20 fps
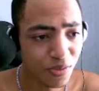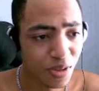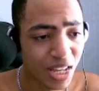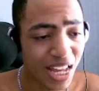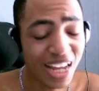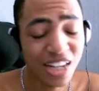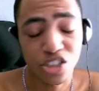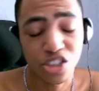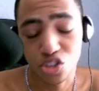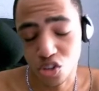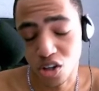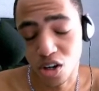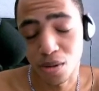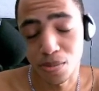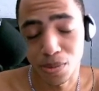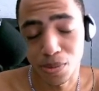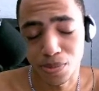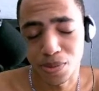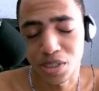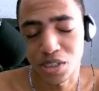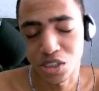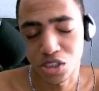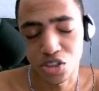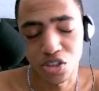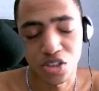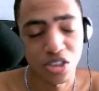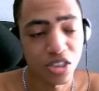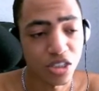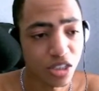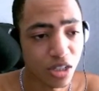extra armor
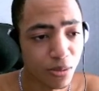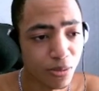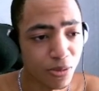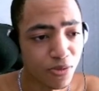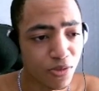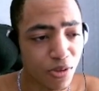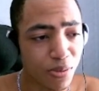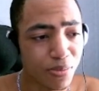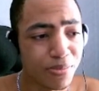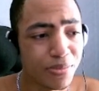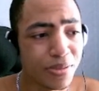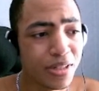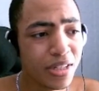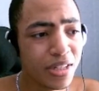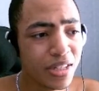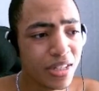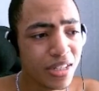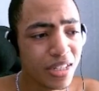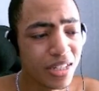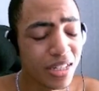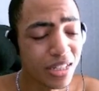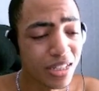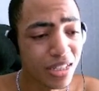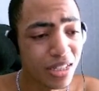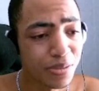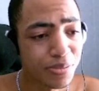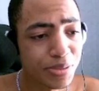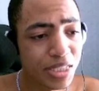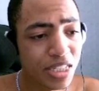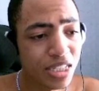penetration coming from
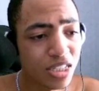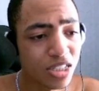Eclipse.